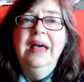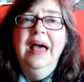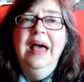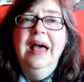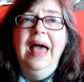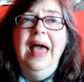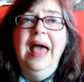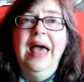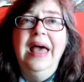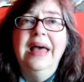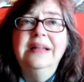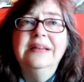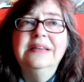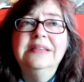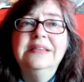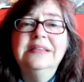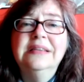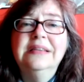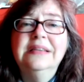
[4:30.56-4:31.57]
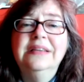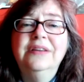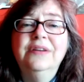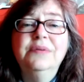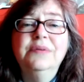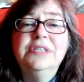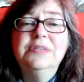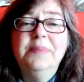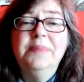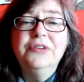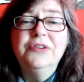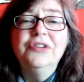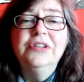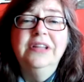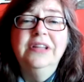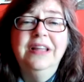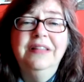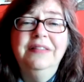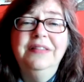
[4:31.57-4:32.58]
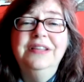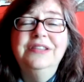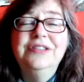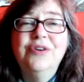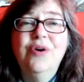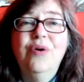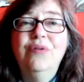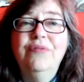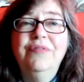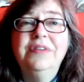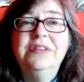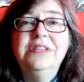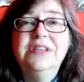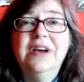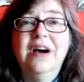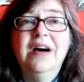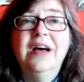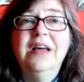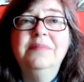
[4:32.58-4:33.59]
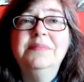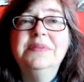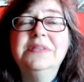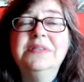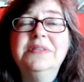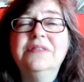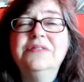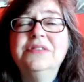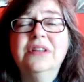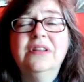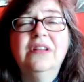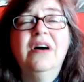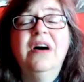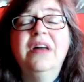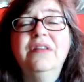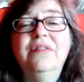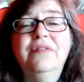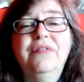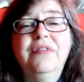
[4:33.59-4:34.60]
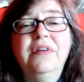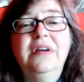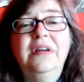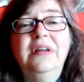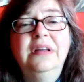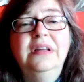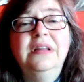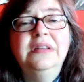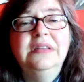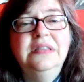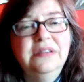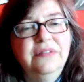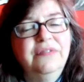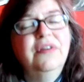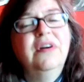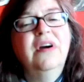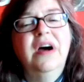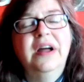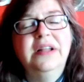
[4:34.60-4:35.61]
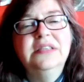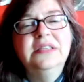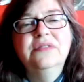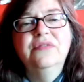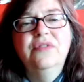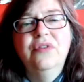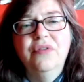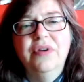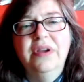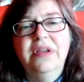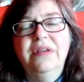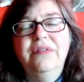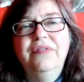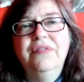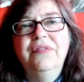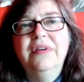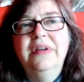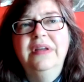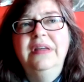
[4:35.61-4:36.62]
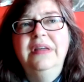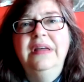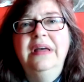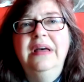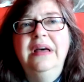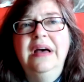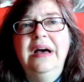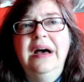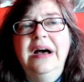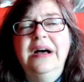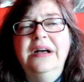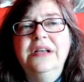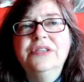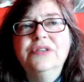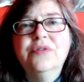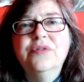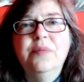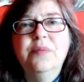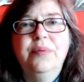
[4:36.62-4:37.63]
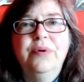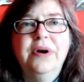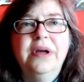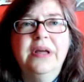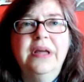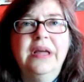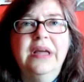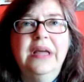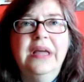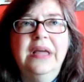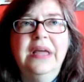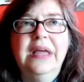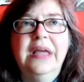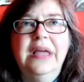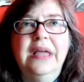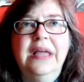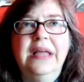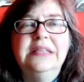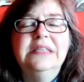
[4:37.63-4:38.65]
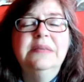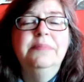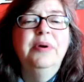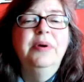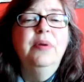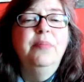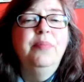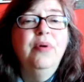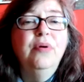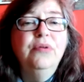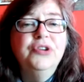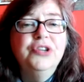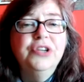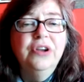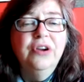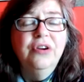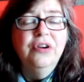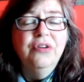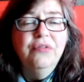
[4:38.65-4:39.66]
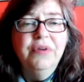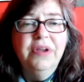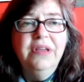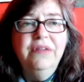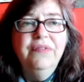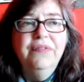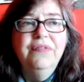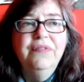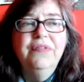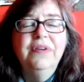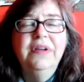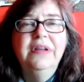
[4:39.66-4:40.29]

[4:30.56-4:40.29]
and you know, especially in these COVID times, there's a lot of different kinds of grief. So the book is about approaching grief,